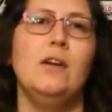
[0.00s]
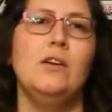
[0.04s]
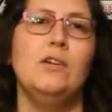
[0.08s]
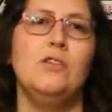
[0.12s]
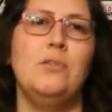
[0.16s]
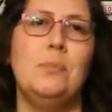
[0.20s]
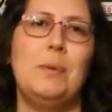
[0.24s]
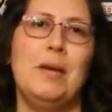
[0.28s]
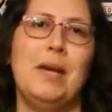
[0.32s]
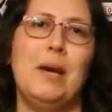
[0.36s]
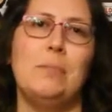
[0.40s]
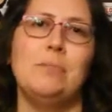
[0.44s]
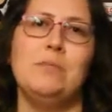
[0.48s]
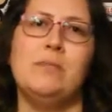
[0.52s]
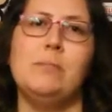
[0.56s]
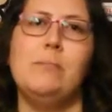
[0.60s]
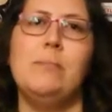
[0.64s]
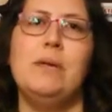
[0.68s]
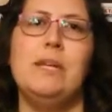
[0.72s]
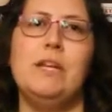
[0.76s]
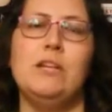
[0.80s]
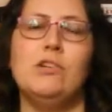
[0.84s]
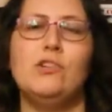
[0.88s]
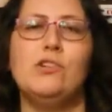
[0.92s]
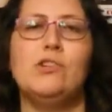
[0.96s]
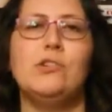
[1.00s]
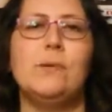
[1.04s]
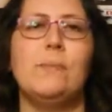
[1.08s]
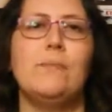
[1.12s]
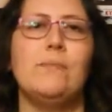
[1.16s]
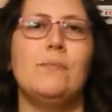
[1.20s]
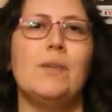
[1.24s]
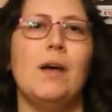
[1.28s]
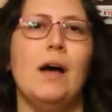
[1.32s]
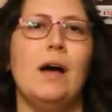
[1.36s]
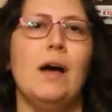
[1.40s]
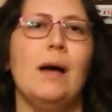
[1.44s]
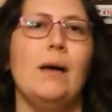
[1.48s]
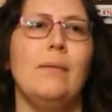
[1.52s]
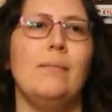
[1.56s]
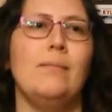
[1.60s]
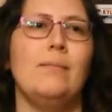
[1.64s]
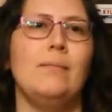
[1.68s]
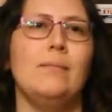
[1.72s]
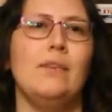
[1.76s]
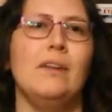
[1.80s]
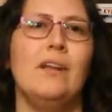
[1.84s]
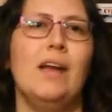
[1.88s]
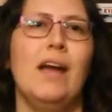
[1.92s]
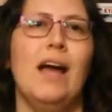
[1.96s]
you become diminished
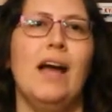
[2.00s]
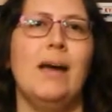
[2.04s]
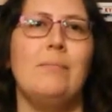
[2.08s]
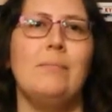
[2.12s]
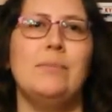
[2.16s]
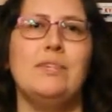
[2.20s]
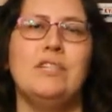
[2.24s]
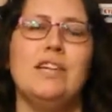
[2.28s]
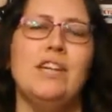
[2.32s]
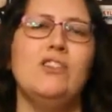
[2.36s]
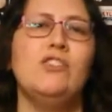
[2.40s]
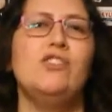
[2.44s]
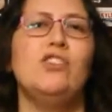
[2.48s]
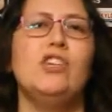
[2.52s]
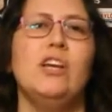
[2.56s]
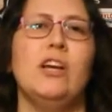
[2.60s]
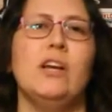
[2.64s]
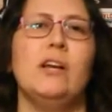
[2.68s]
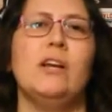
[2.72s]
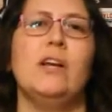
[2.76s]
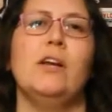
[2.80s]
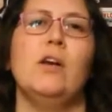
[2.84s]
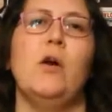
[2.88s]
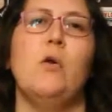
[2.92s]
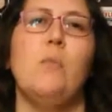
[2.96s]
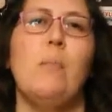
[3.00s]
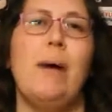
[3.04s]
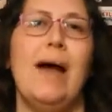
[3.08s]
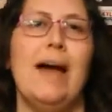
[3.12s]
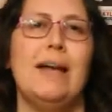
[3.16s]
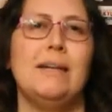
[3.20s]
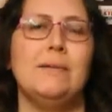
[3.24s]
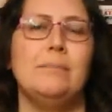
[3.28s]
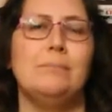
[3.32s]
and potentially are going to go mad.